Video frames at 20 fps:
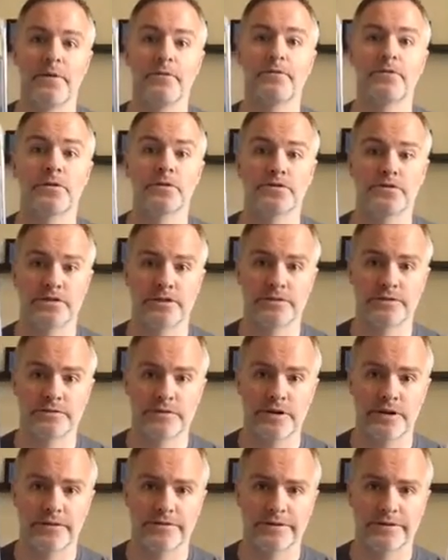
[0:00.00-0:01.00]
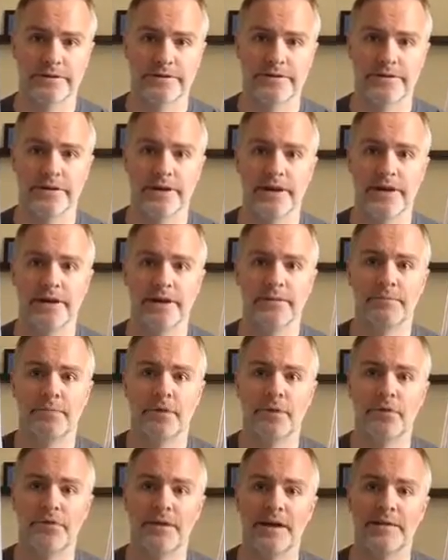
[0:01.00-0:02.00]
version covers,
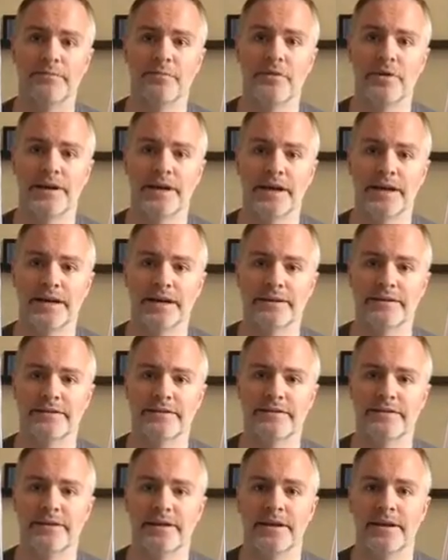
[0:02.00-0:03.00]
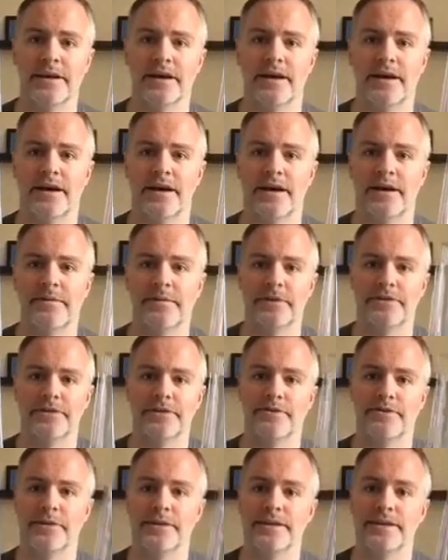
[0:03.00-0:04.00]
both 9.8s. I bought
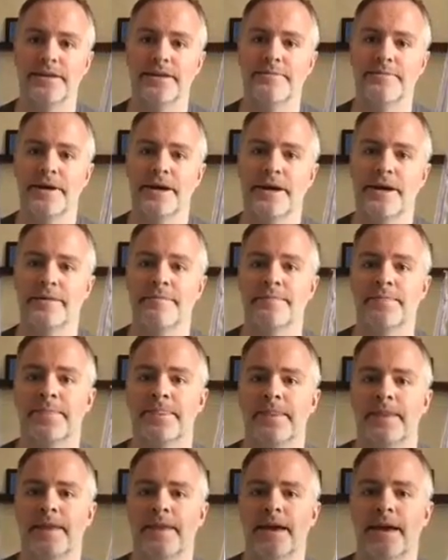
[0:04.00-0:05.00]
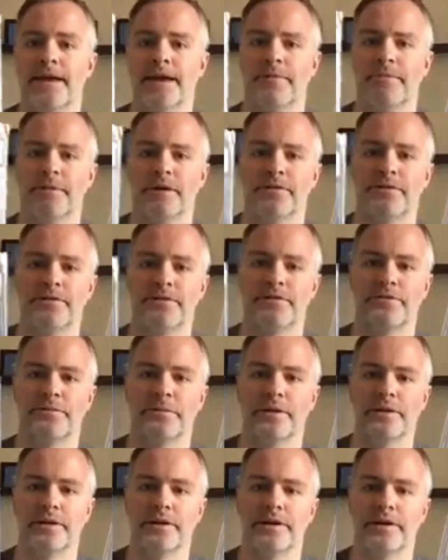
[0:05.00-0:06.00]
this one on eBay, and I bought this
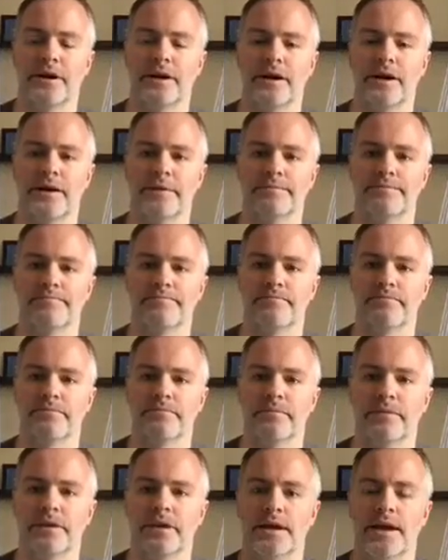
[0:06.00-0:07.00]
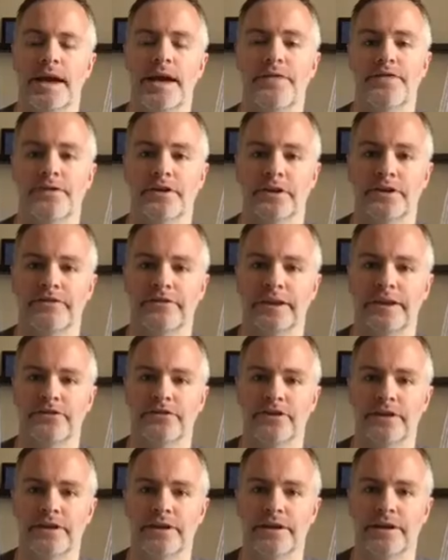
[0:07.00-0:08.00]
one at the
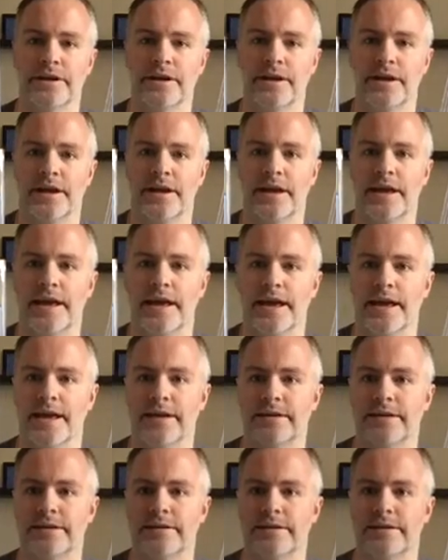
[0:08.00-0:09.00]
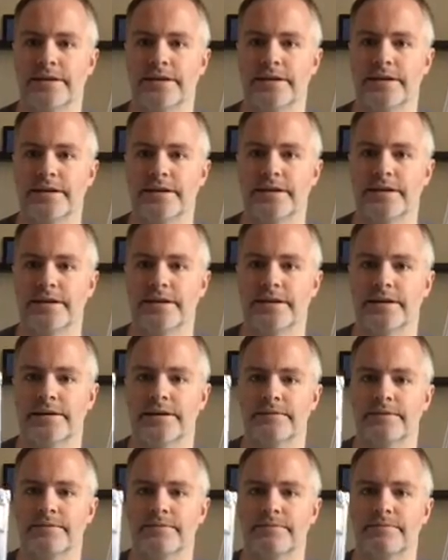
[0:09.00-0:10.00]
convention, and they
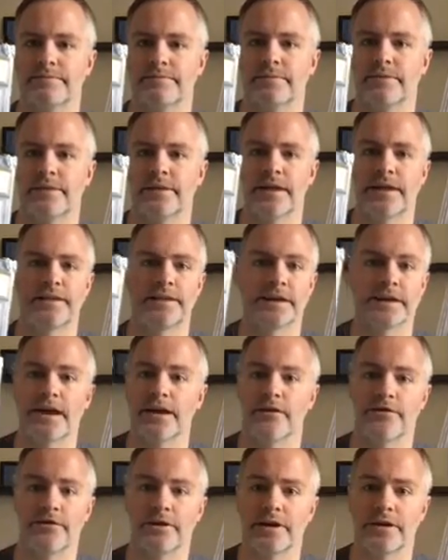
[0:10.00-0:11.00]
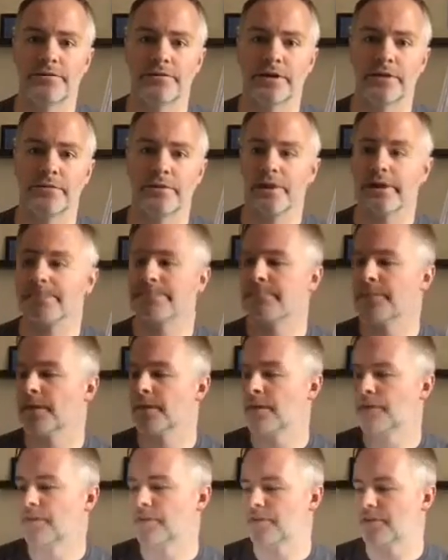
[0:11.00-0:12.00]
got it graded right away.
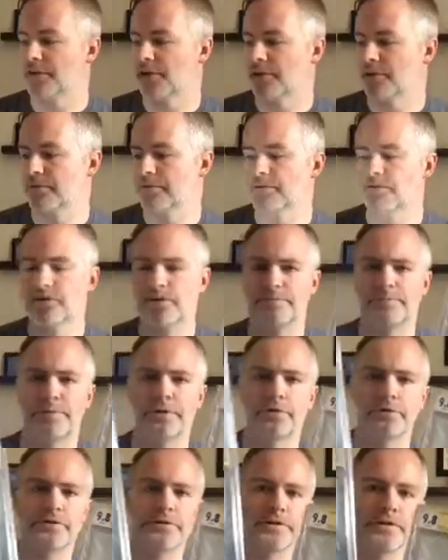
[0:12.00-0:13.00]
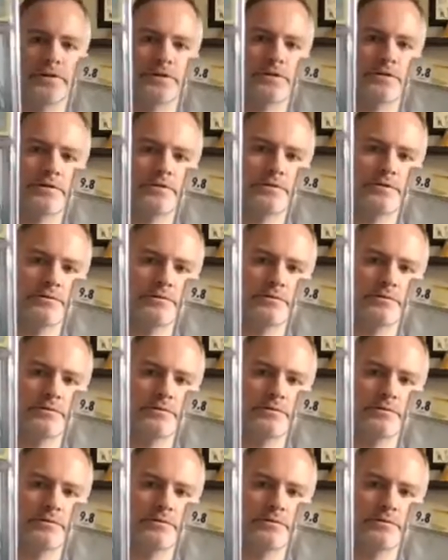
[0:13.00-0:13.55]
So just beautiful,